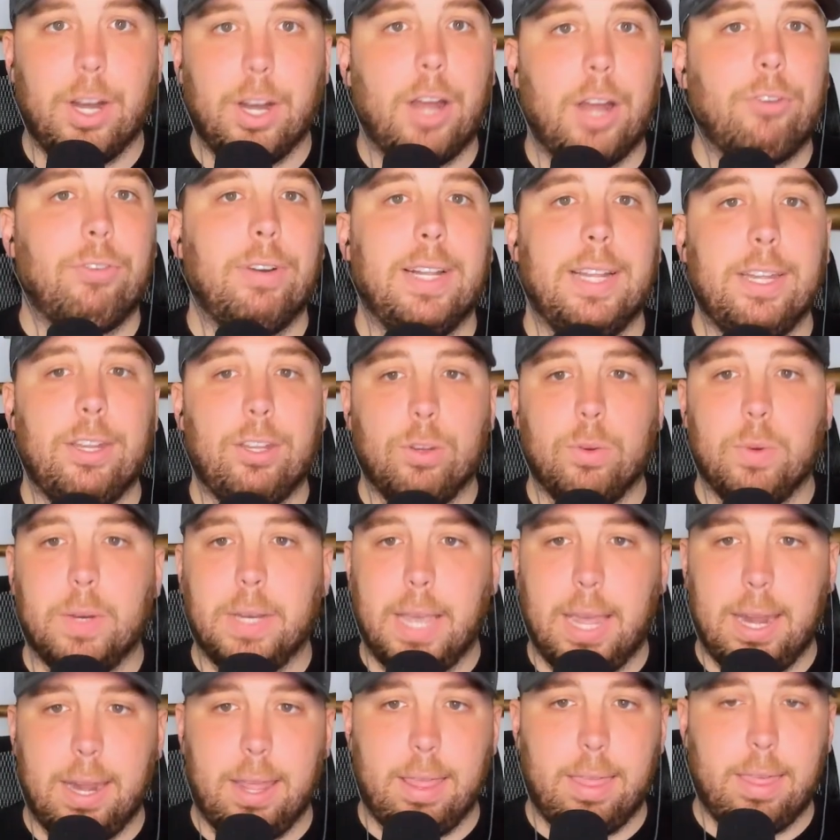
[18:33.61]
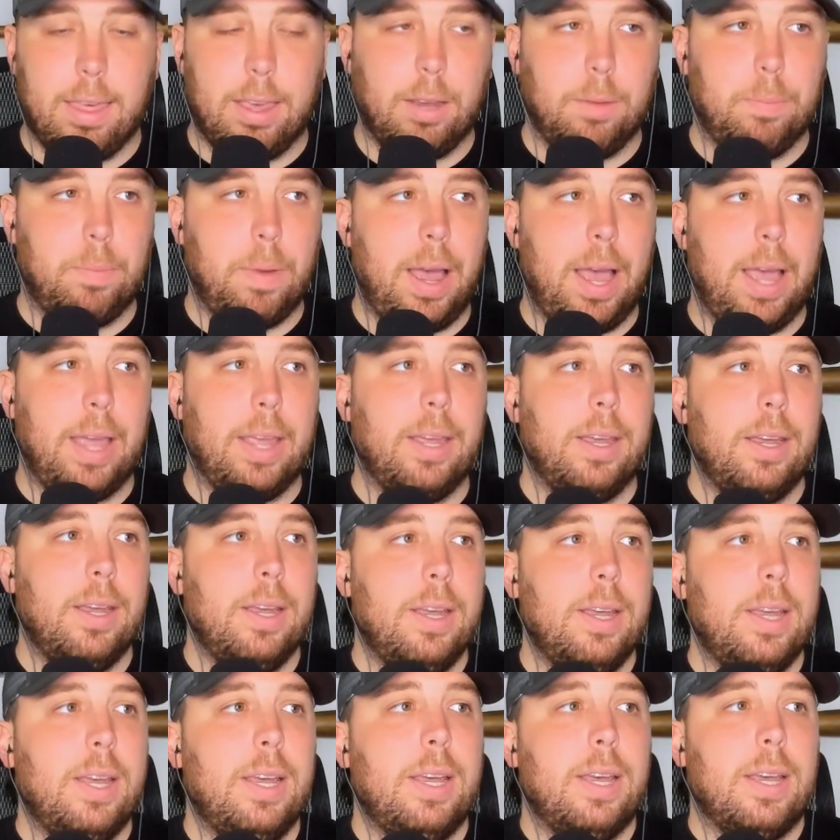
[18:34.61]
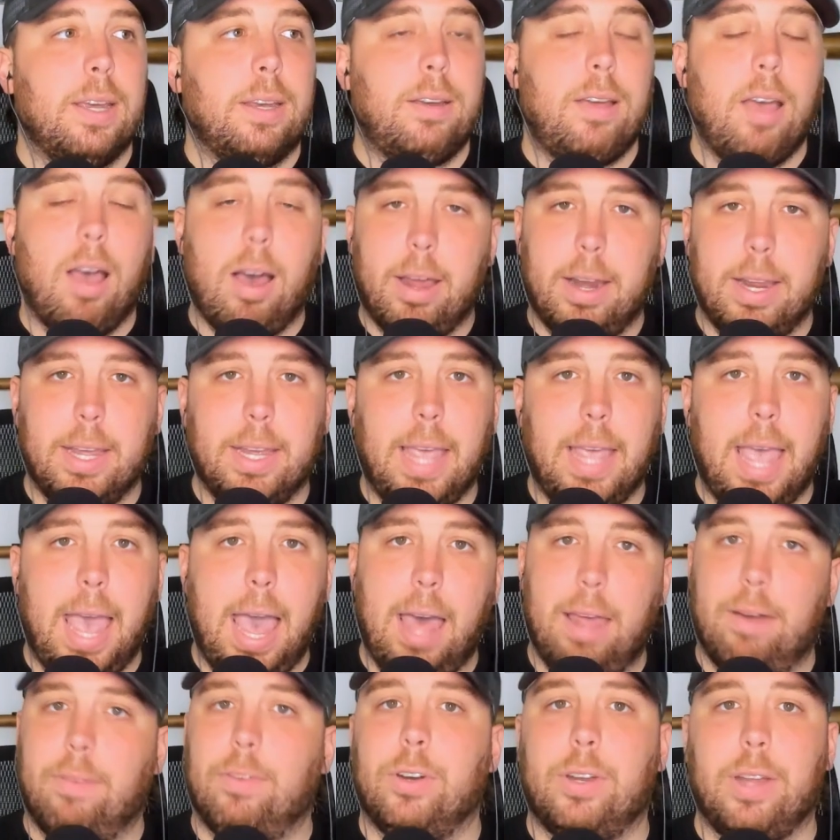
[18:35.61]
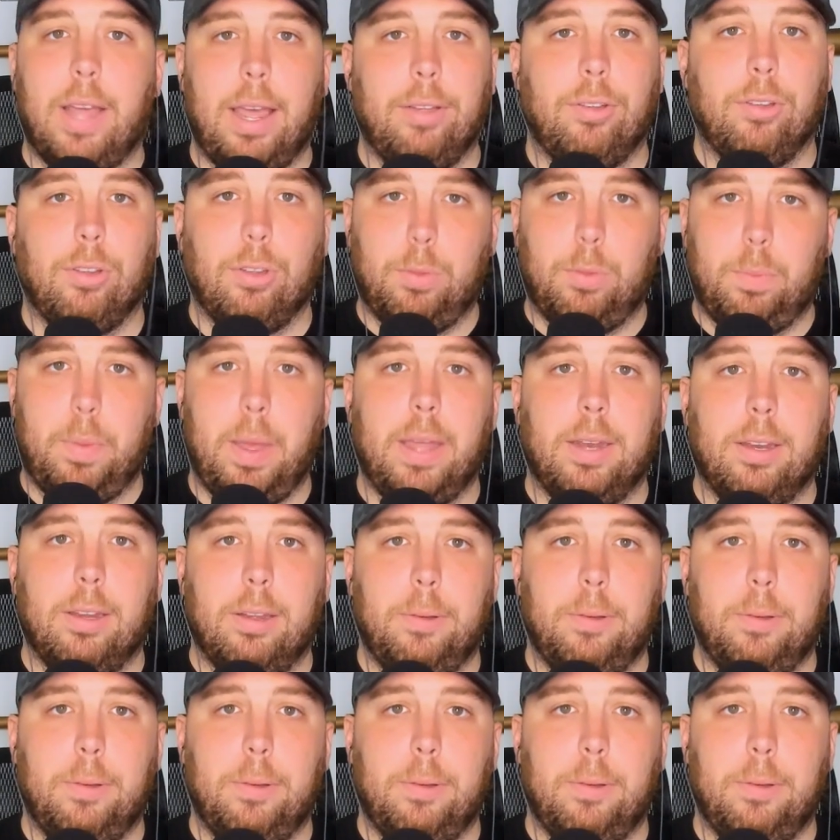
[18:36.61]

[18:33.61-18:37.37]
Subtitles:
not really doing anything by cutting advertising spend.